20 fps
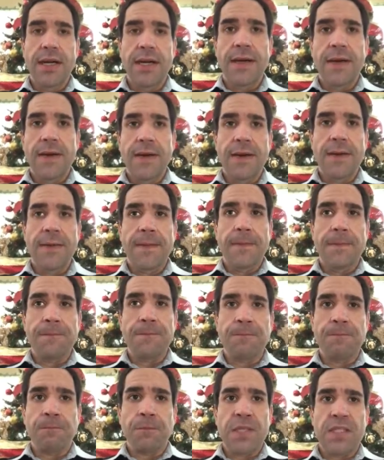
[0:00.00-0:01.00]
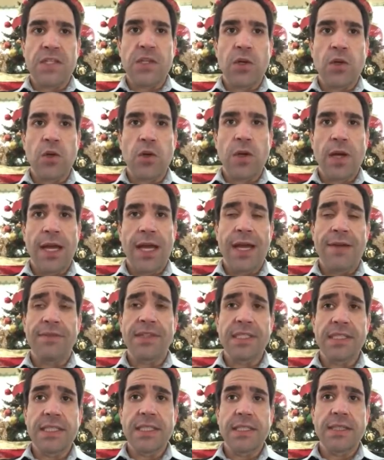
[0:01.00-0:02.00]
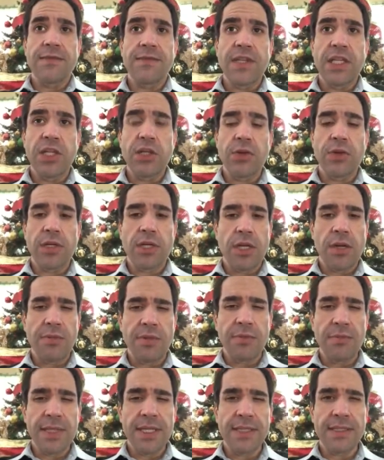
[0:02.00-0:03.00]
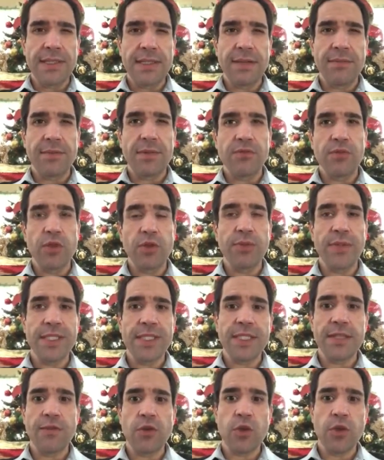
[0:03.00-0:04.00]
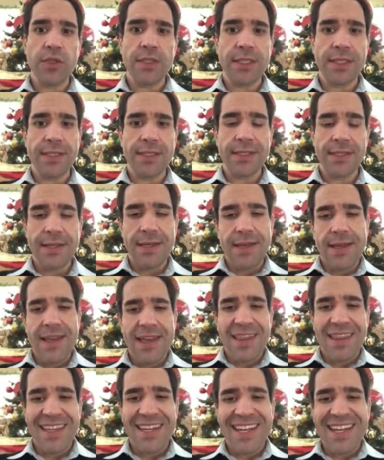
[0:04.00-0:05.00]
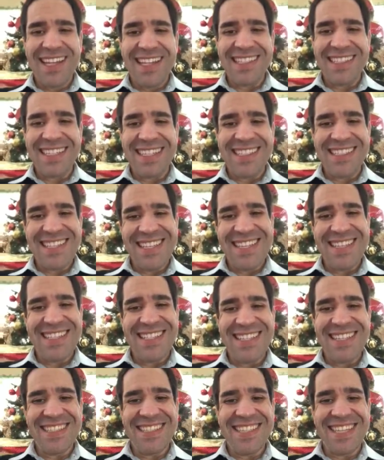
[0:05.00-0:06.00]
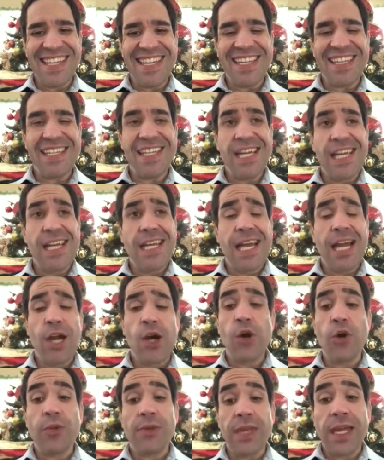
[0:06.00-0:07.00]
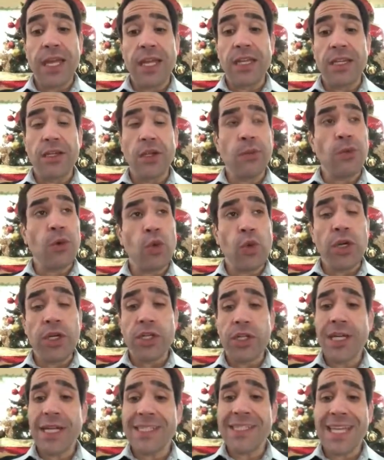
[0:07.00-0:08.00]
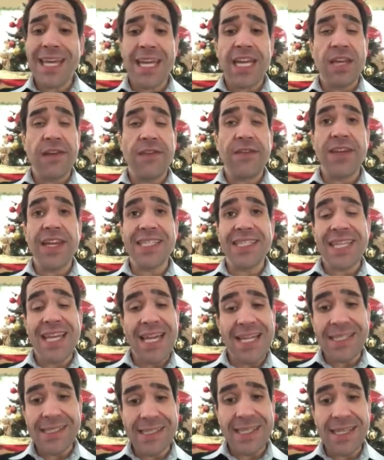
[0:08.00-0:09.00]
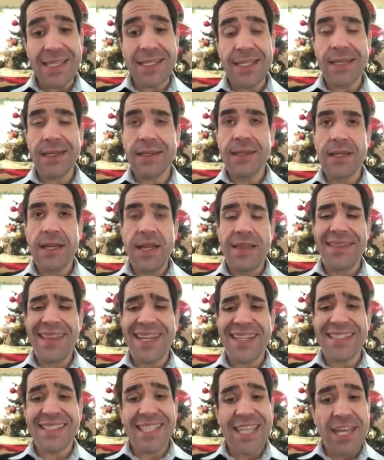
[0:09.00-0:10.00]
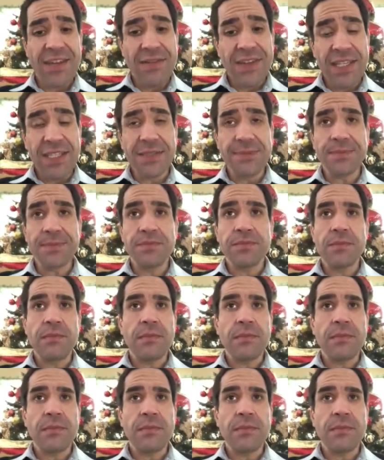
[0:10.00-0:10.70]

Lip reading: So I haven't done a video in a couple months. I've been real busy. Of course, it's the holiday seasons, and I hope that number one, you guys had a fantastic Thanksgiving,